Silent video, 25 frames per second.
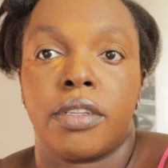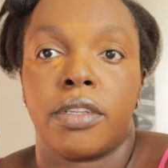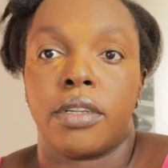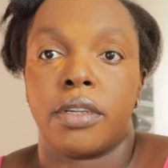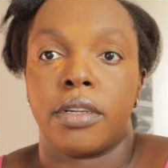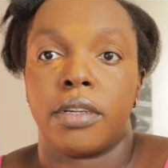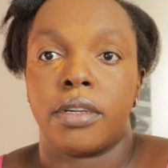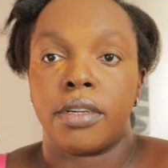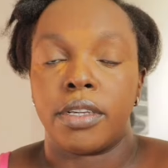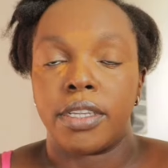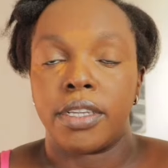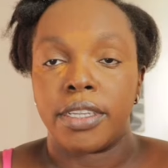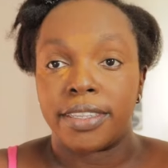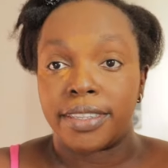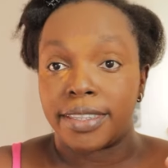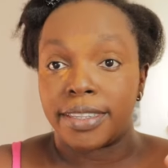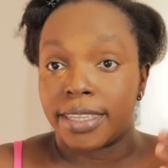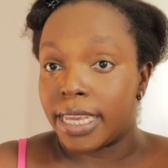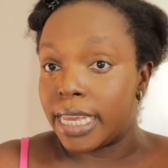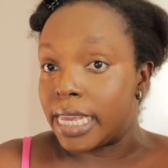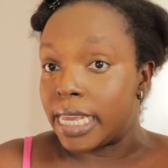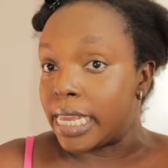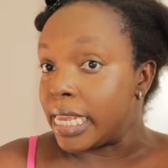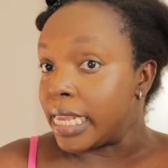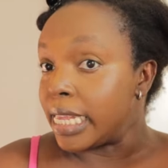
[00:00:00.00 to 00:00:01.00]
So you
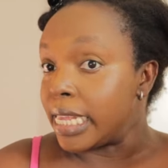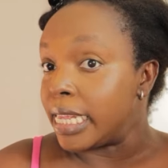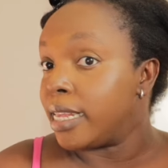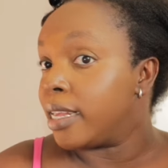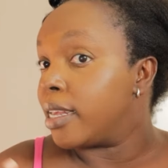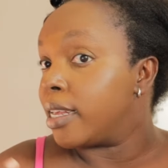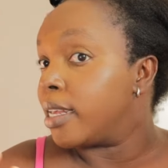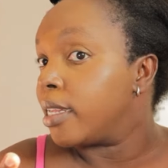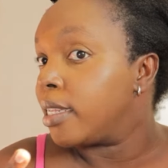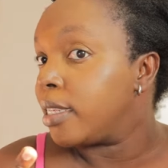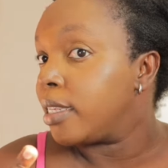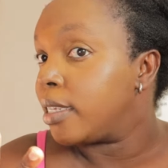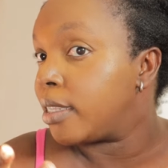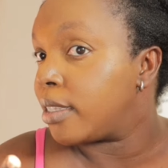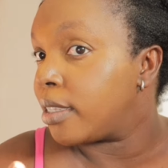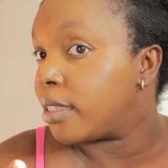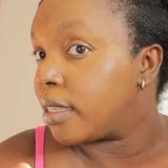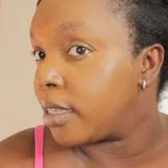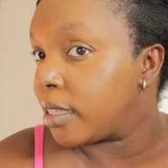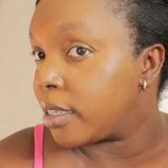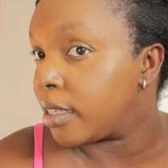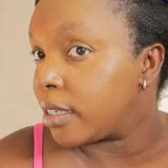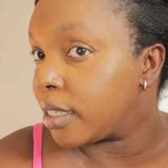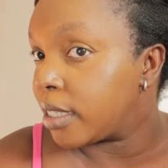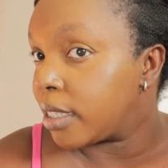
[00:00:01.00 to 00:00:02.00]
see you
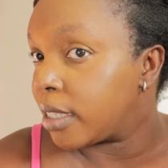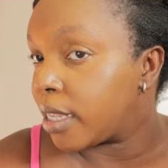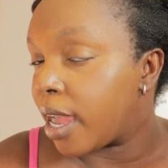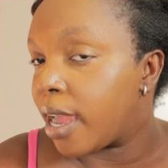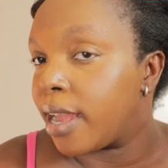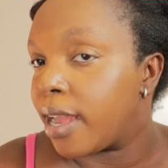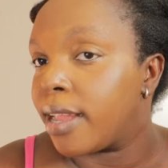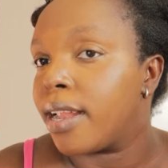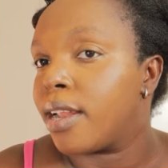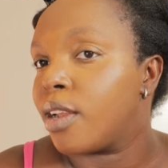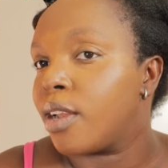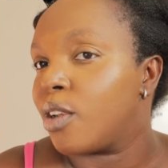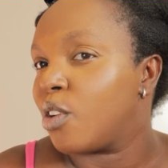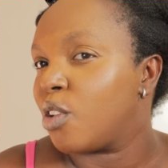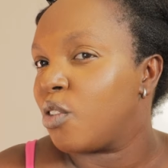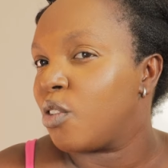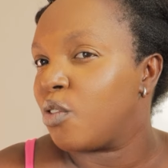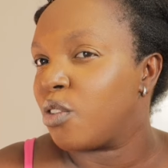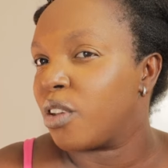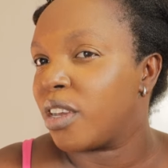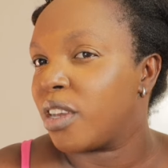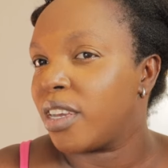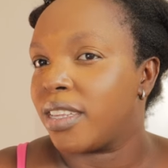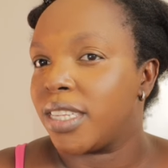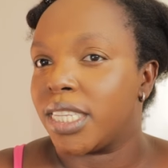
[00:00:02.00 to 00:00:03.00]
see this side, I don't know
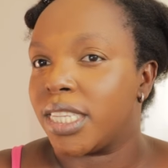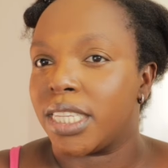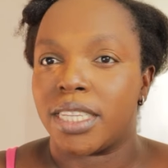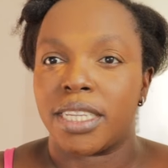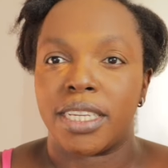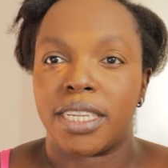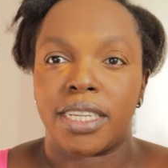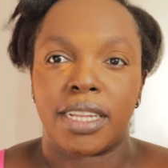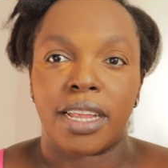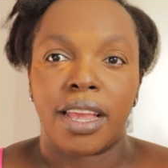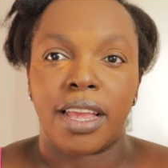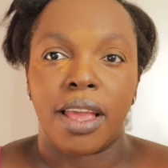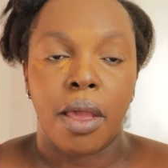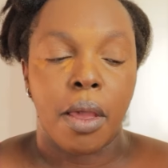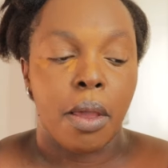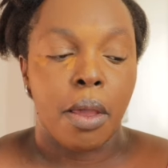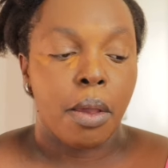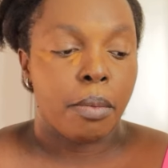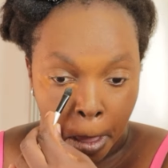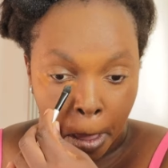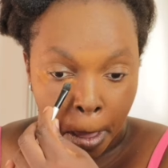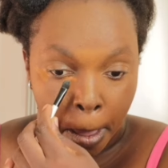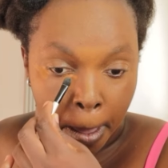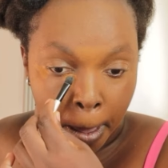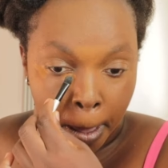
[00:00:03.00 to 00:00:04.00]
if you can see it.
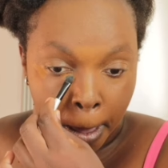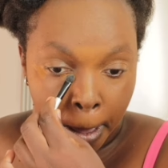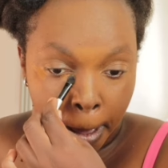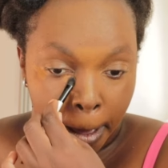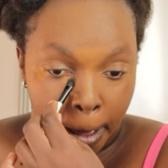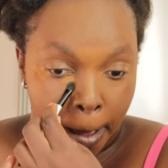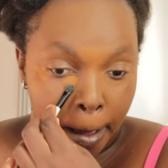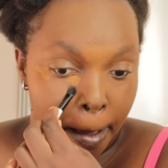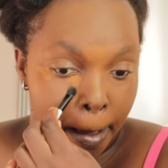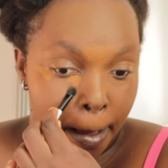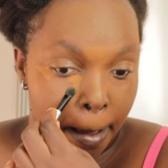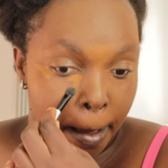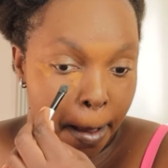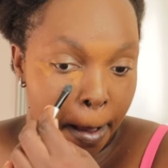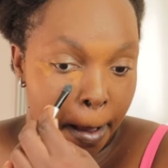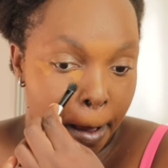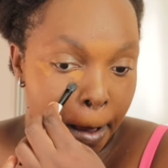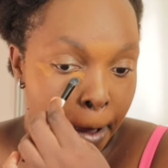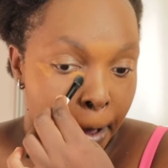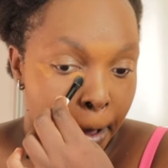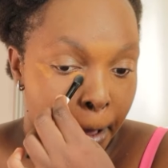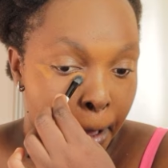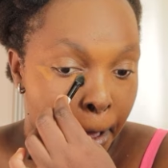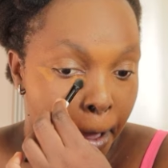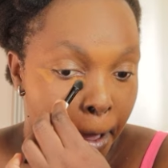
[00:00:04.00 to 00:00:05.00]

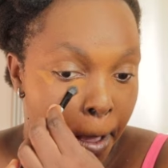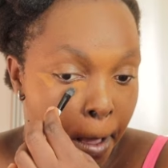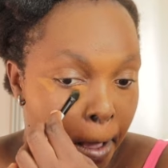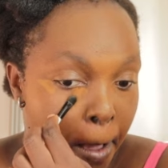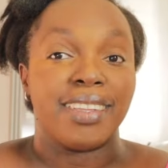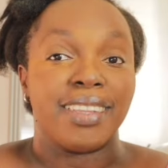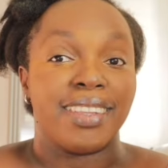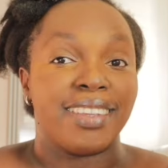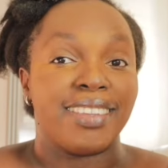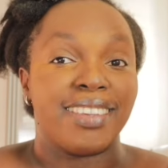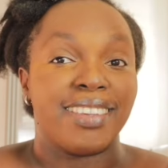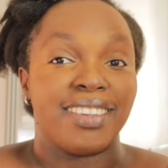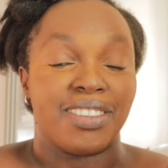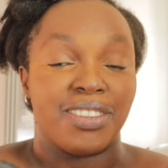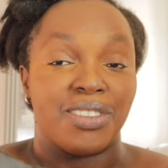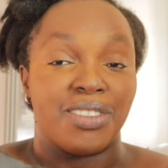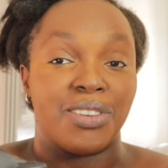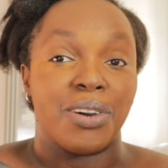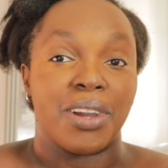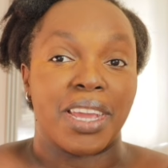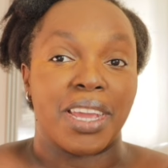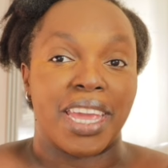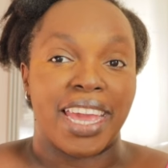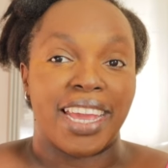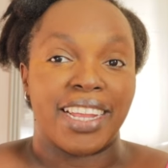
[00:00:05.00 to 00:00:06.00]
Mm-hmm. This is
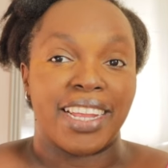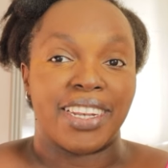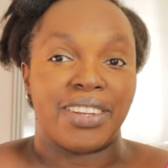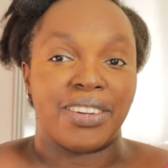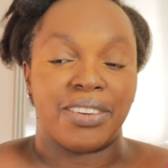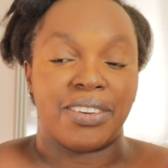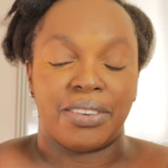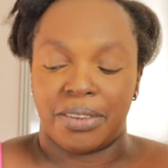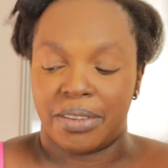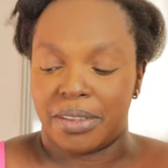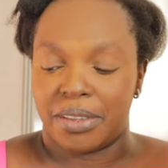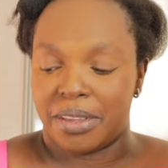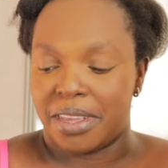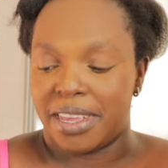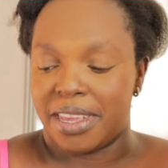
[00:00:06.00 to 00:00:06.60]
so ghetto.